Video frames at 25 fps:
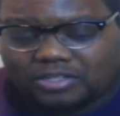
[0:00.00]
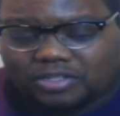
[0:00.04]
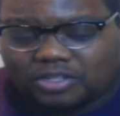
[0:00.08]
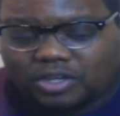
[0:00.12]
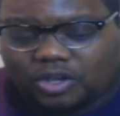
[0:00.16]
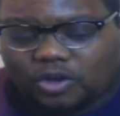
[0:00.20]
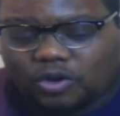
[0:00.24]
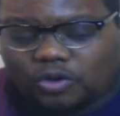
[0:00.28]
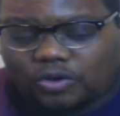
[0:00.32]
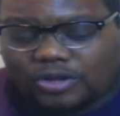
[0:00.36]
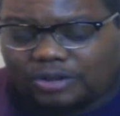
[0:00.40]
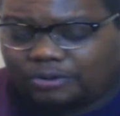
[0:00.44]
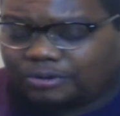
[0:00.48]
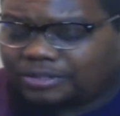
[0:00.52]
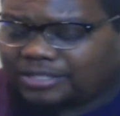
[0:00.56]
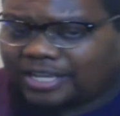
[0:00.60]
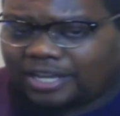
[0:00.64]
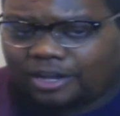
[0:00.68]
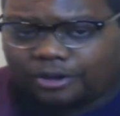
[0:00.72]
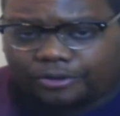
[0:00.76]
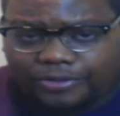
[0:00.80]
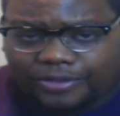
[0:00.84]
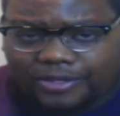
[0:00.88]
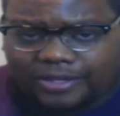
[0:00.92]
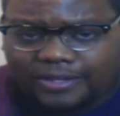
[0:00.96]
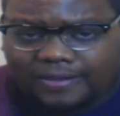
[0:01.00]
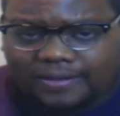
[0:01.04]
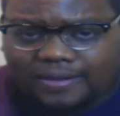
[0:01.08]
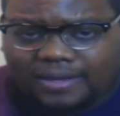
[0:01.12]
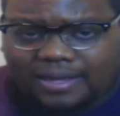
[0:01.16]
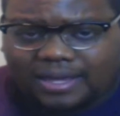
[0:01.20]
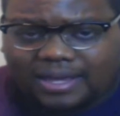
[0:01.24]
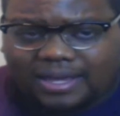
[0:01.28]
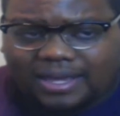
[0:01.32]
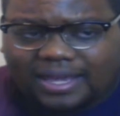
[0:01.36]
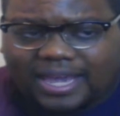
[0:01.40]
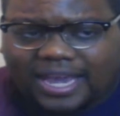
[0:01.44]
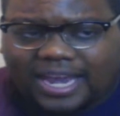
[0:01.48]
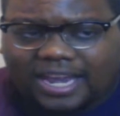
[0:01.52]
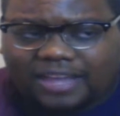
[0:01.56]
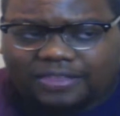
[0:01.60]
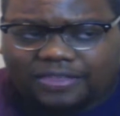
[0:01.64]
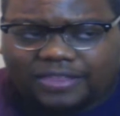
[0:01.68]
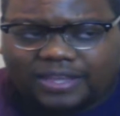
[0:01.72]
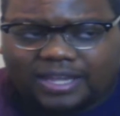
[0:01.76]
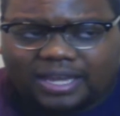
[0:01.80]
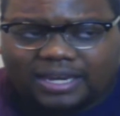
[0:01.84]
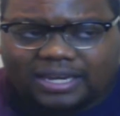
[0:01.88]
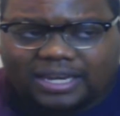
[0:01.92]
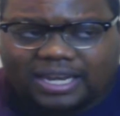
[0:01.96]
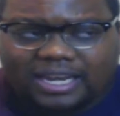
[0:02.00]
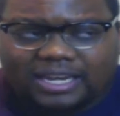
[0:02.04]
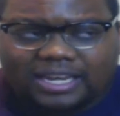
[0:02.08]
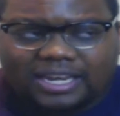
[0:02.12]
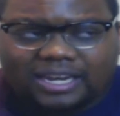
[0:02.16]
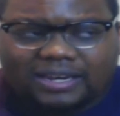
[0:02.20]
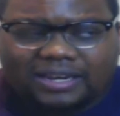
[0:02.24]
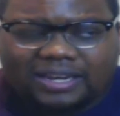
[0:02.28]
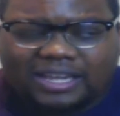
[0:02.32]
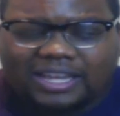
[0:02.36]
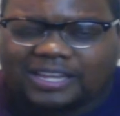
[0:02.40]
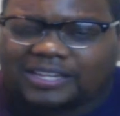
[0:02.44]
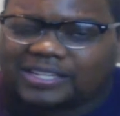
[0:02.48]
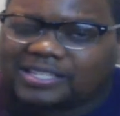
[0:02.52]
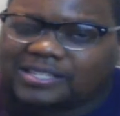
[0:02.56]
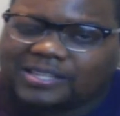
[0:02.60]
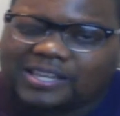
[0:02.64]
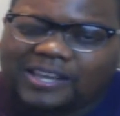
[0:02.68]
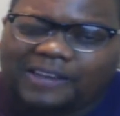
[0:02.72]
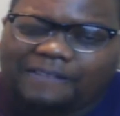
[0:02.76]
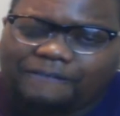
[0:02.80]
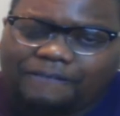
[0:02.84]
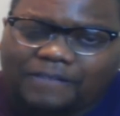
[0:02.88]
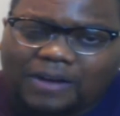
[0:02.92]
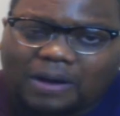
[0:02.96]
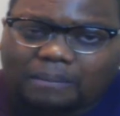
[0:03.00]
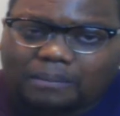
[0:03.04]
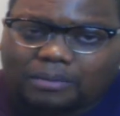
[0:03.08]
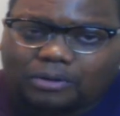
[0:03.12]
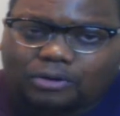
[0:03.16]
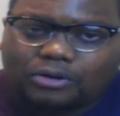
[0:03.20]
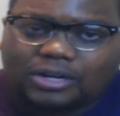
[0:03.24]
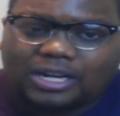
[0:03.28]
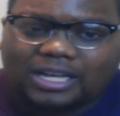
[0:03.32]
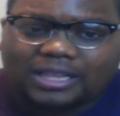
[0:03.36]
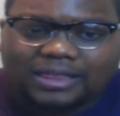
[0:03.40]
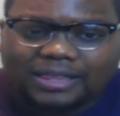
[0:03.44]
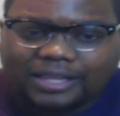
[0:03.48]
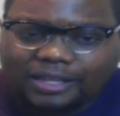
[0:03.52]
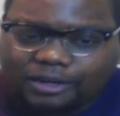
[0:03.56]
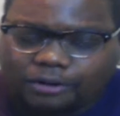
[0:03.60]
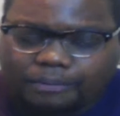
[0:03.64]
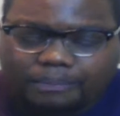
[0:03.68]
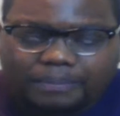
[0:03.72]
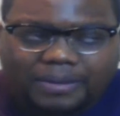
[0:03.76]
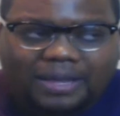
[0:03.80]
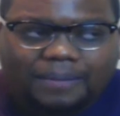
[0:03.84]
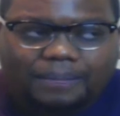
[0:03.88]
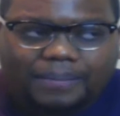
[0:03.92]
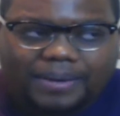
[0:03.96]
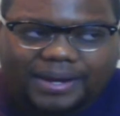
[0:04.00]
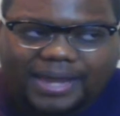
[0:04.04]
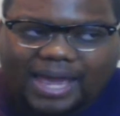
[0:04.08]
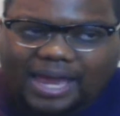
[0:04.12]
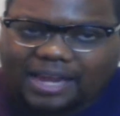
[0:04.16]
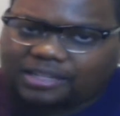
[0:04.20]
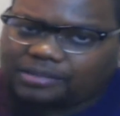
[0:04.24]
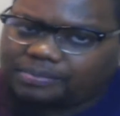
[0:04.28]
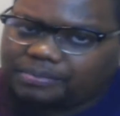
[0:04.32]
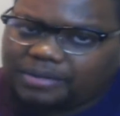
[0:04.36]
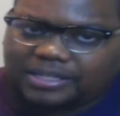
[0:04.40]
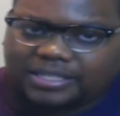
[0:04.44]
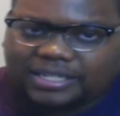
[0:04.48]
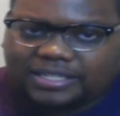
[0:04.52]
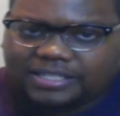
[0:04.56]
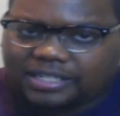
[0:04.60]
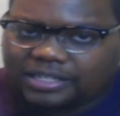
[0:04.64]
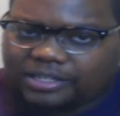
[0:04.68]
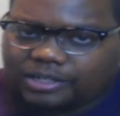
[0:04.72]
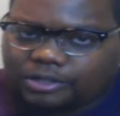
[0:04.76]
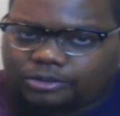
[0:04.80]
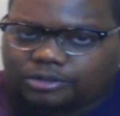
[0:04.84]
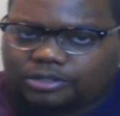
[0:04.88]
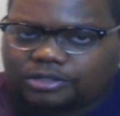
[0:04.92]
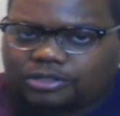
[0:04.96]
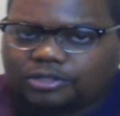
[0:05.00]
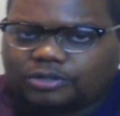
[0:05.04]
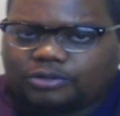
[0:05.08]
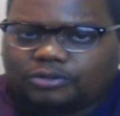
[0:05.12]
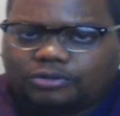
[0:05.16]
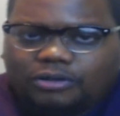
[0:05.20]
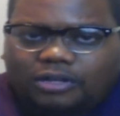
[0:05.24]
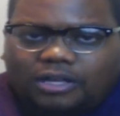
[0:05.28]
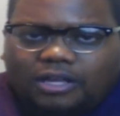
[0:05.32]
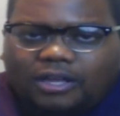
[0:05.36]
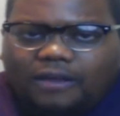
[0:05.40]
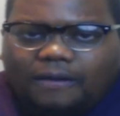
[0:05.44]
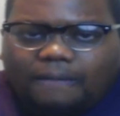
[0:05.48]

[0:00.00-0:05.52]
So he was healthy, and then he fumbled a little bit, but not as much as he used to.